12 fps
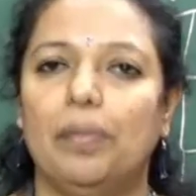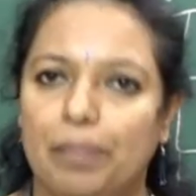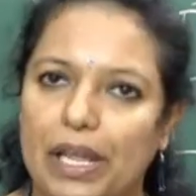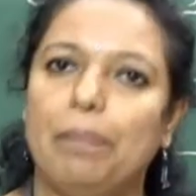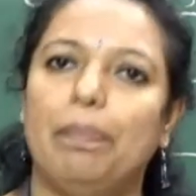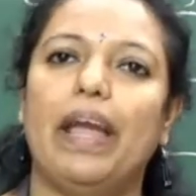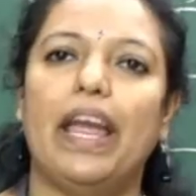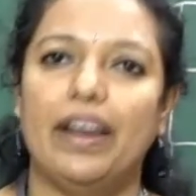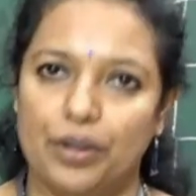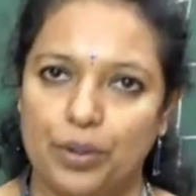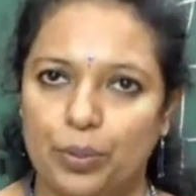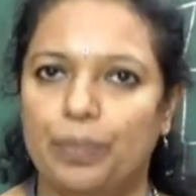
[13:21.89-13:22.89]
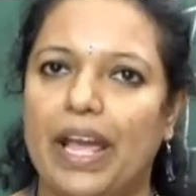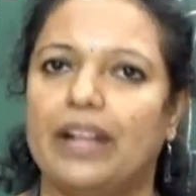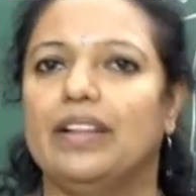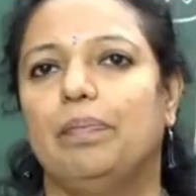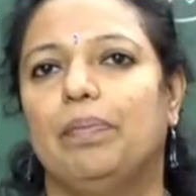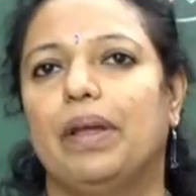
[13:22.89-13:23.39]
Prepaid, you
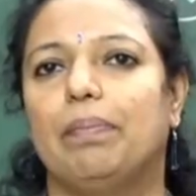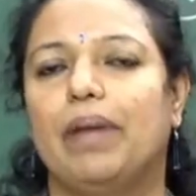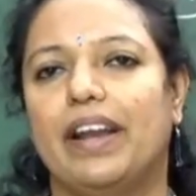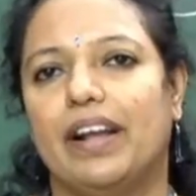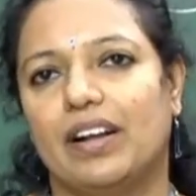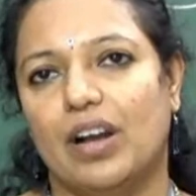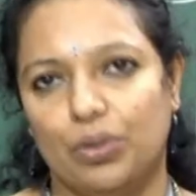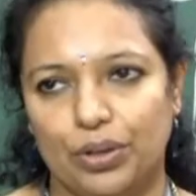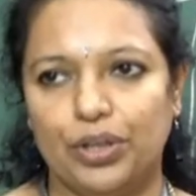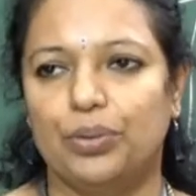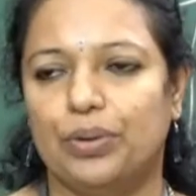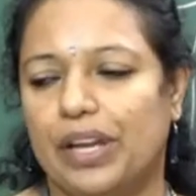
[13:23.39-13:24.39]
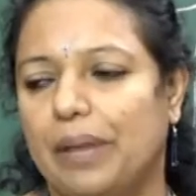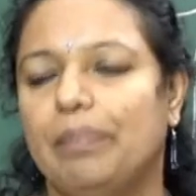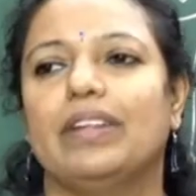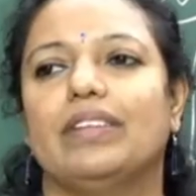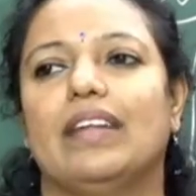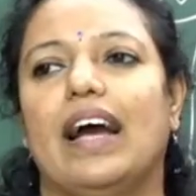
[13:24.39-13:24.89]
make the prepaid account, you keep
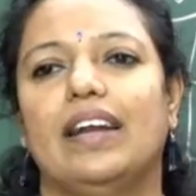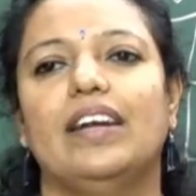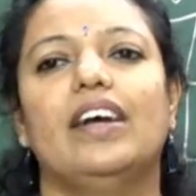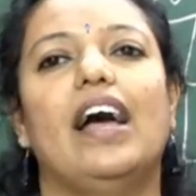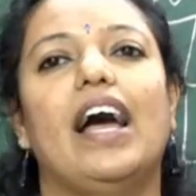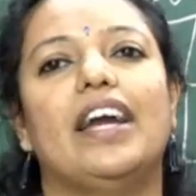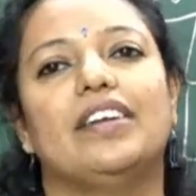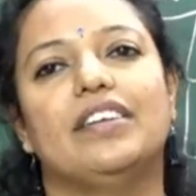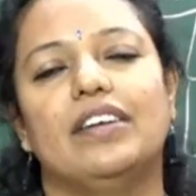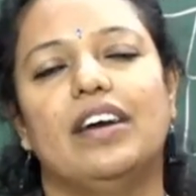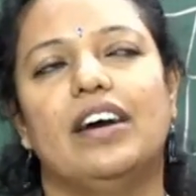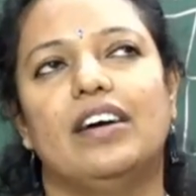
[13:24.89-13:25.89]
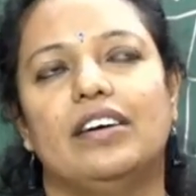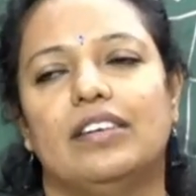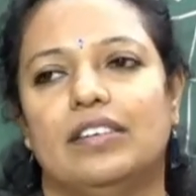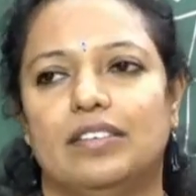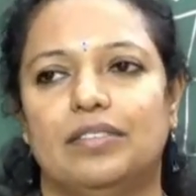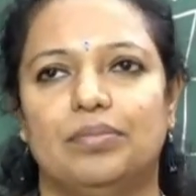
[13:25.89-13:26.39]
in that, and
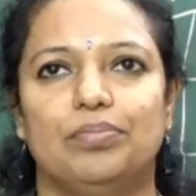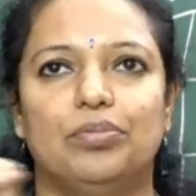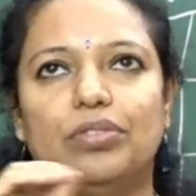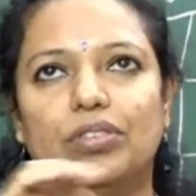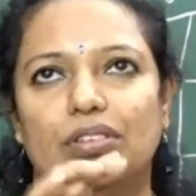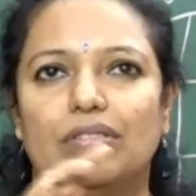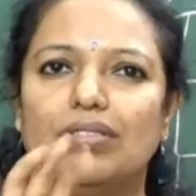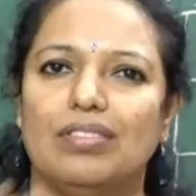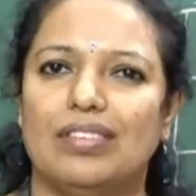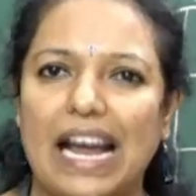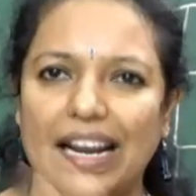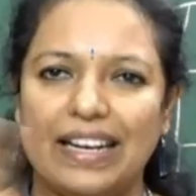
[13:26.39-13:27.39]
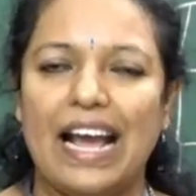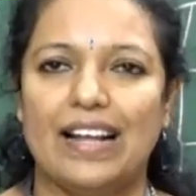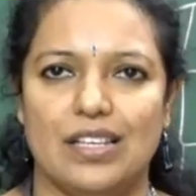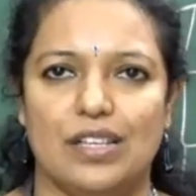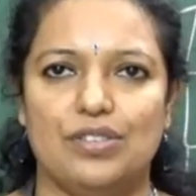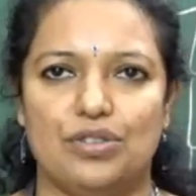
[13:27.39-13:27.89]
that
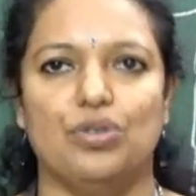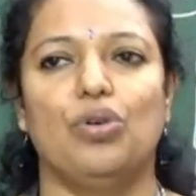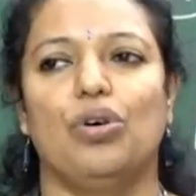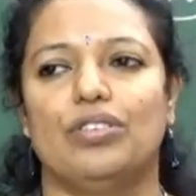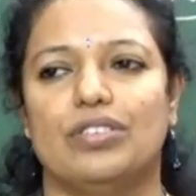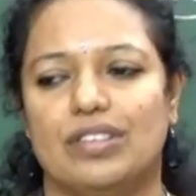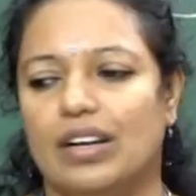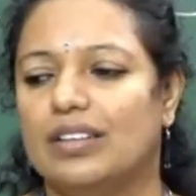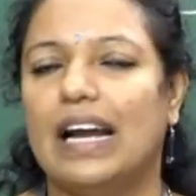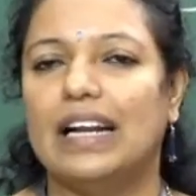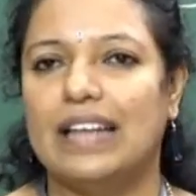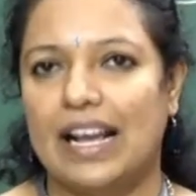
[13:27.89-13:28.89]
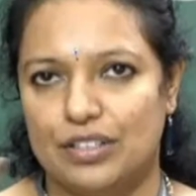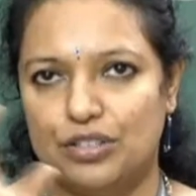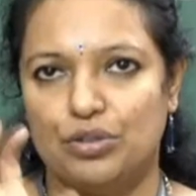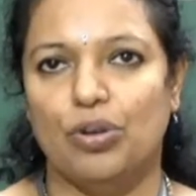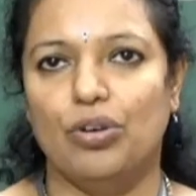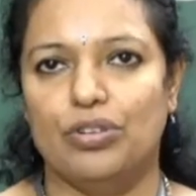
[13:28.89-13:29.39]
has
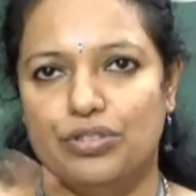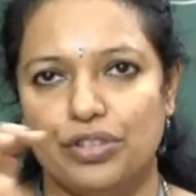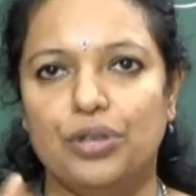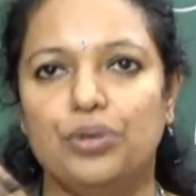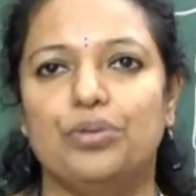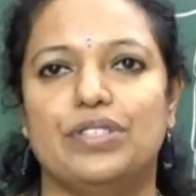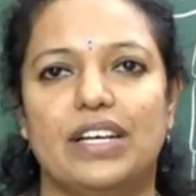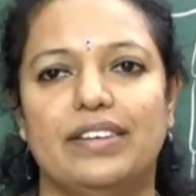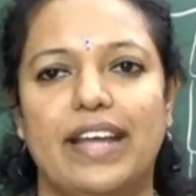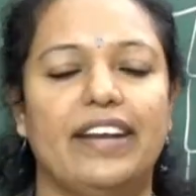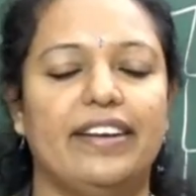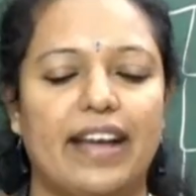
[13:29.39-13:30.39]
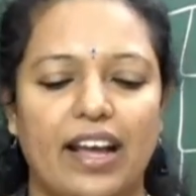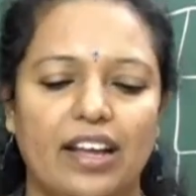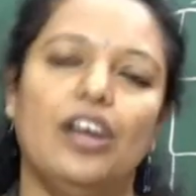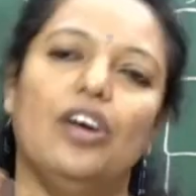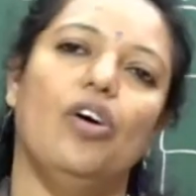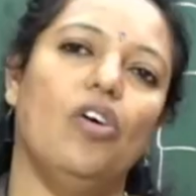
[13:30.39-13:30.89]
stores user data.
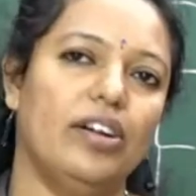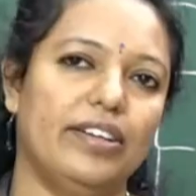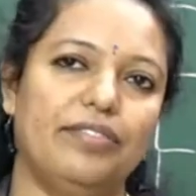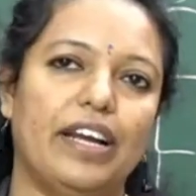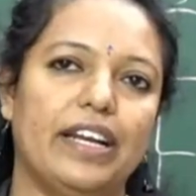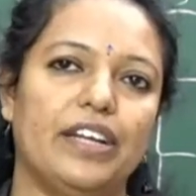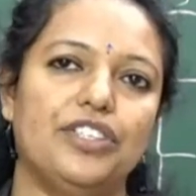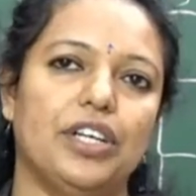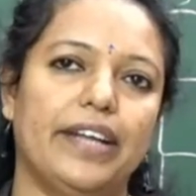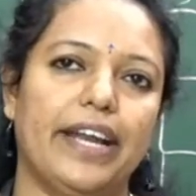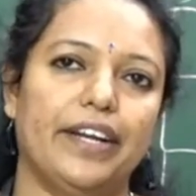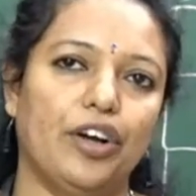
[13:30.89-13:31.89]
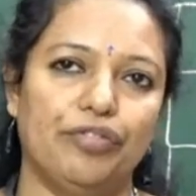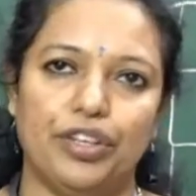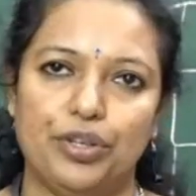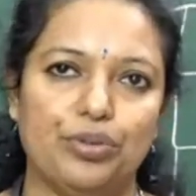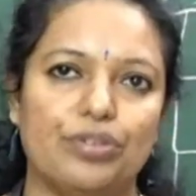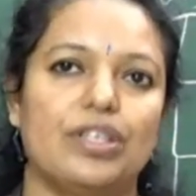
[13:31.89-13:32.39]
All the financial data of the
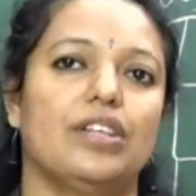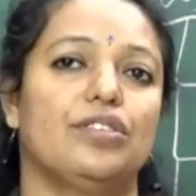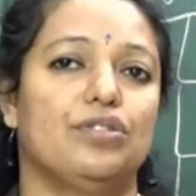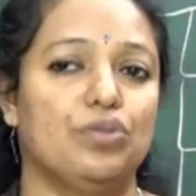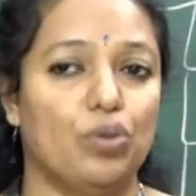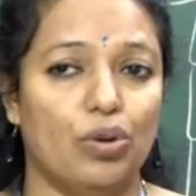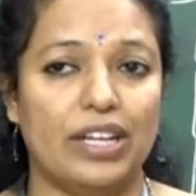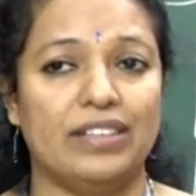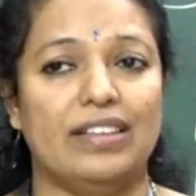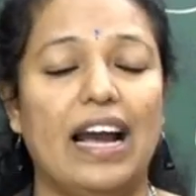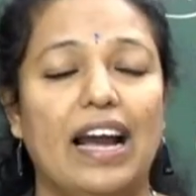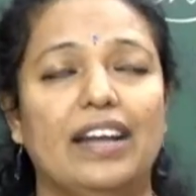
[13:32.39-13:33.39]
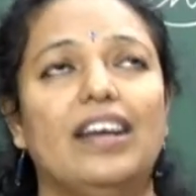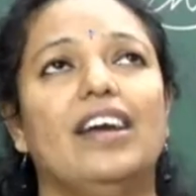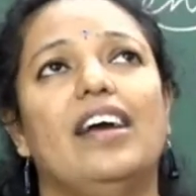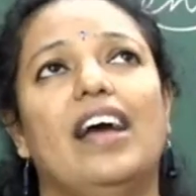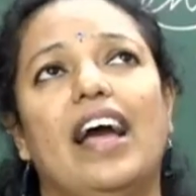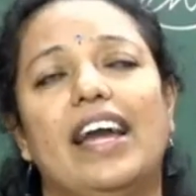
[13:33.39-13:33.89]
user is stored in that.
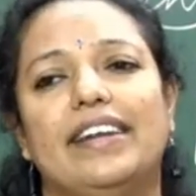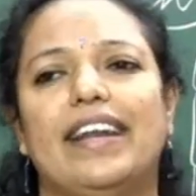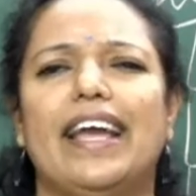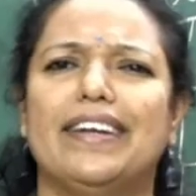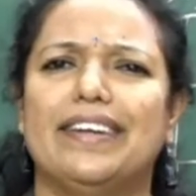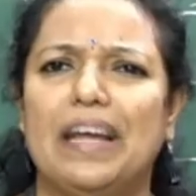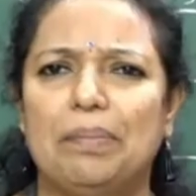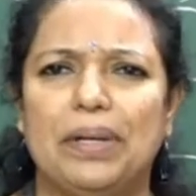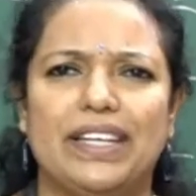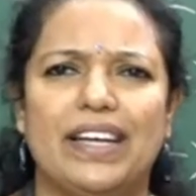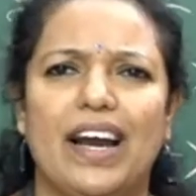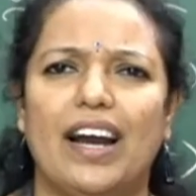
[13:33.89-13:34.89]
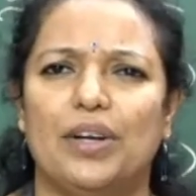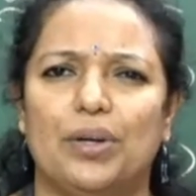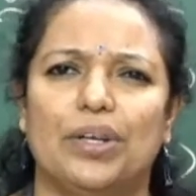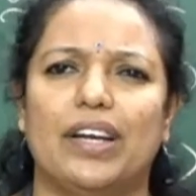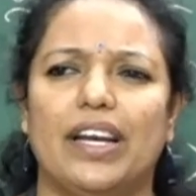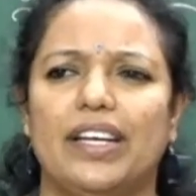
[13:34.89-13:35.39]
And like debit card
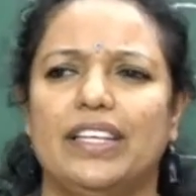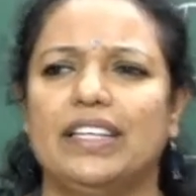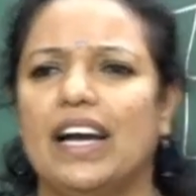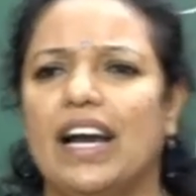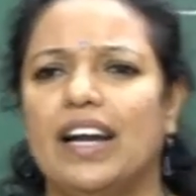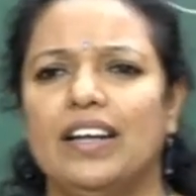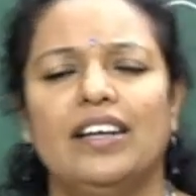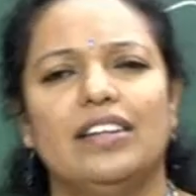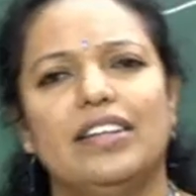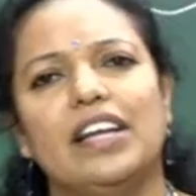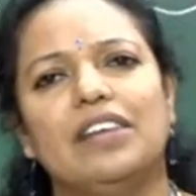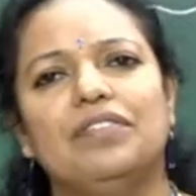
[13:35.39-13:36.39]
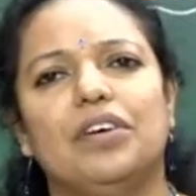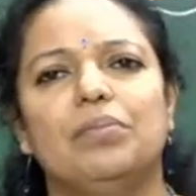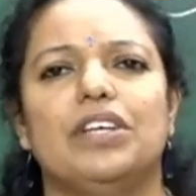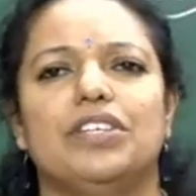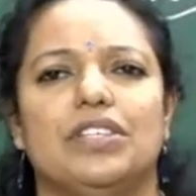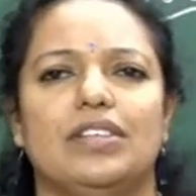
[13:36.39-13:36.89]
or credit card, the
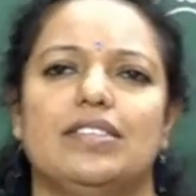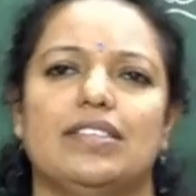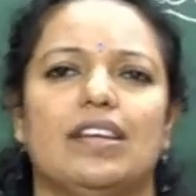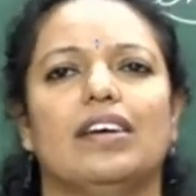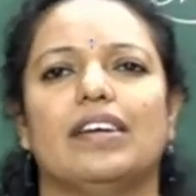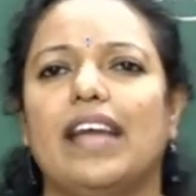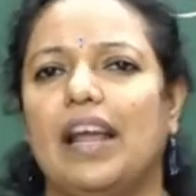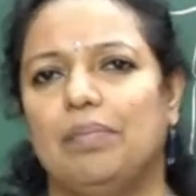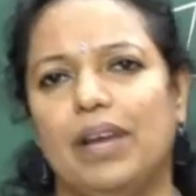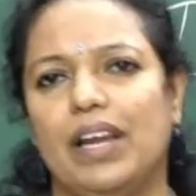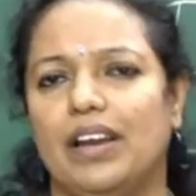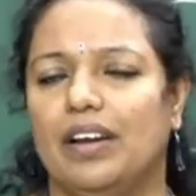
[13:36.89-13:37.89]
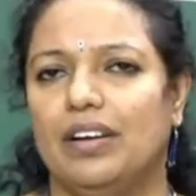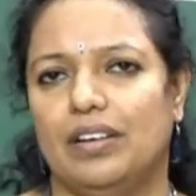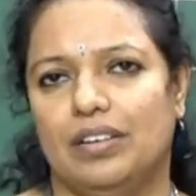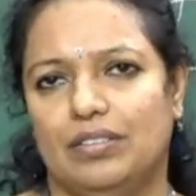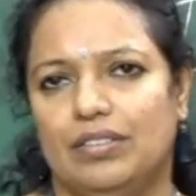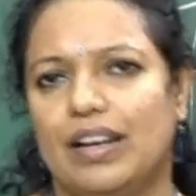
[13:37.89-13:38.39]
information is can be
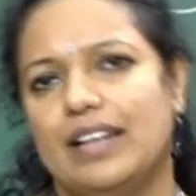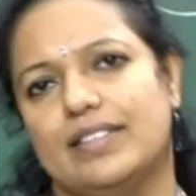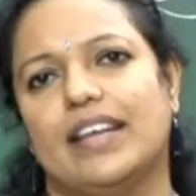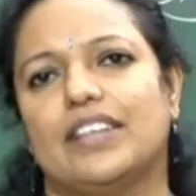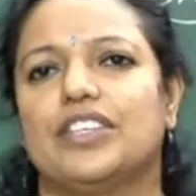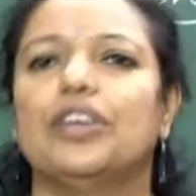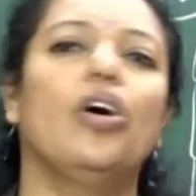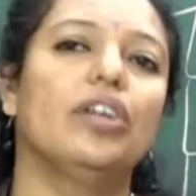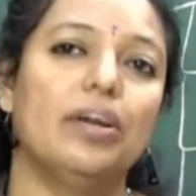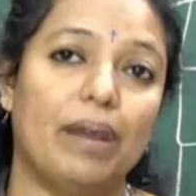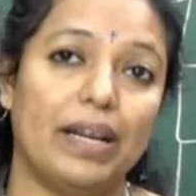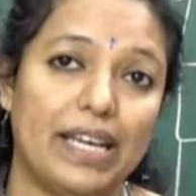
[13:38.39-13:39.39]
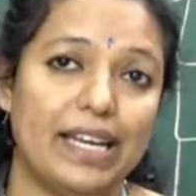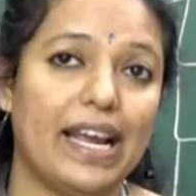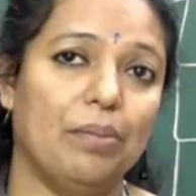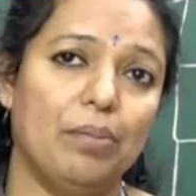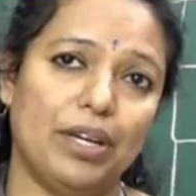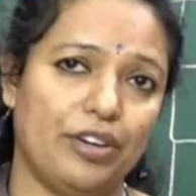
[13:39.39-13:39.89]
transaction, or the money
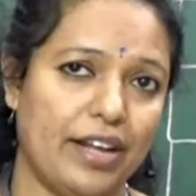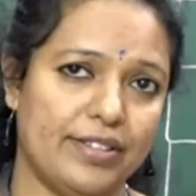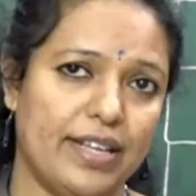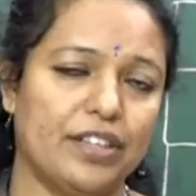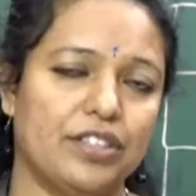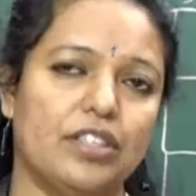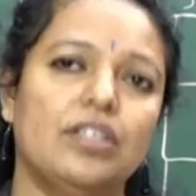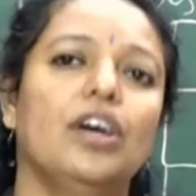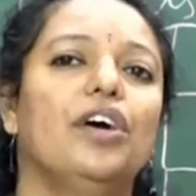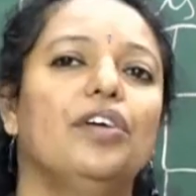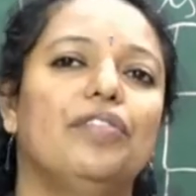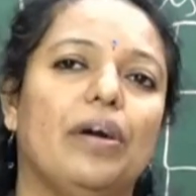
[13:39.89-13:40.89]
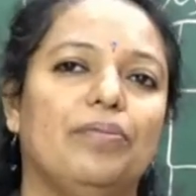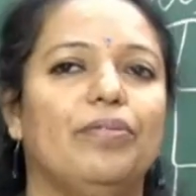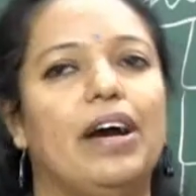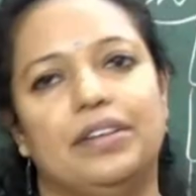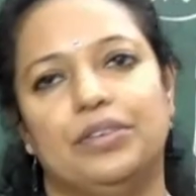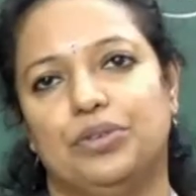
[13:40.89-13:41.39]
can be transaction from
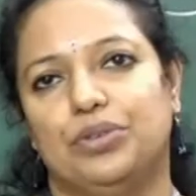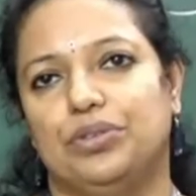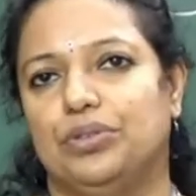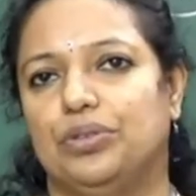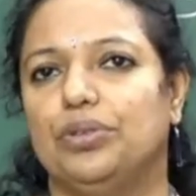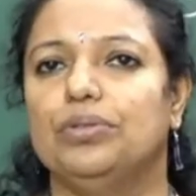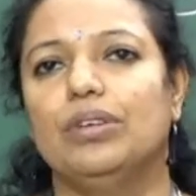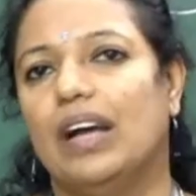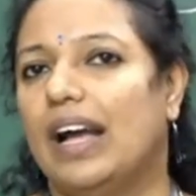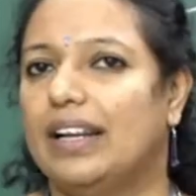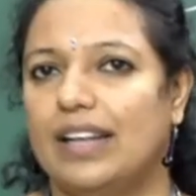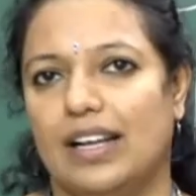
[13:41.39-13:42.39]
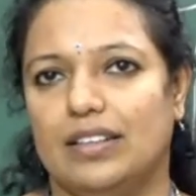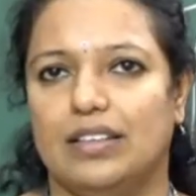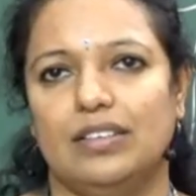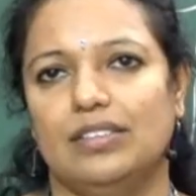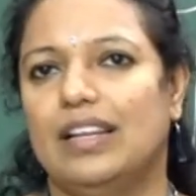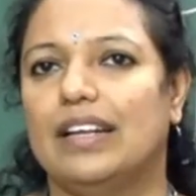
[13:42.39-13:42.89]
one to another,
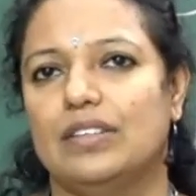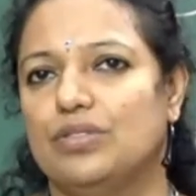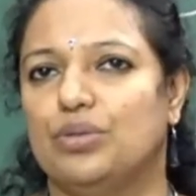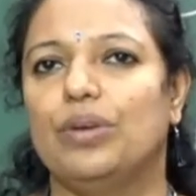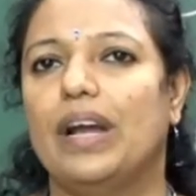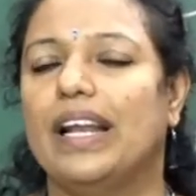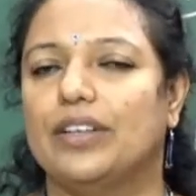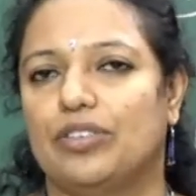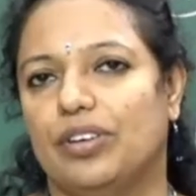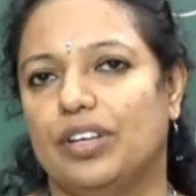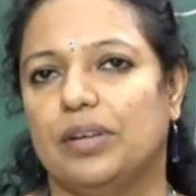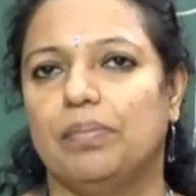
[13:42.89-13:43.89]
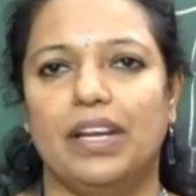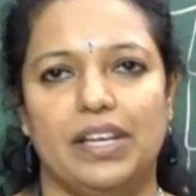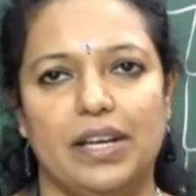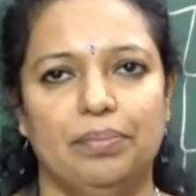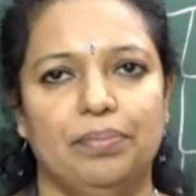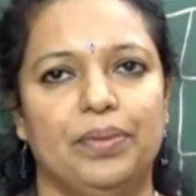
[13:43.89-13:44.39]
that is through electronic
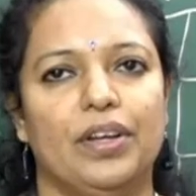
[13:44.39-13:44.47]
medium.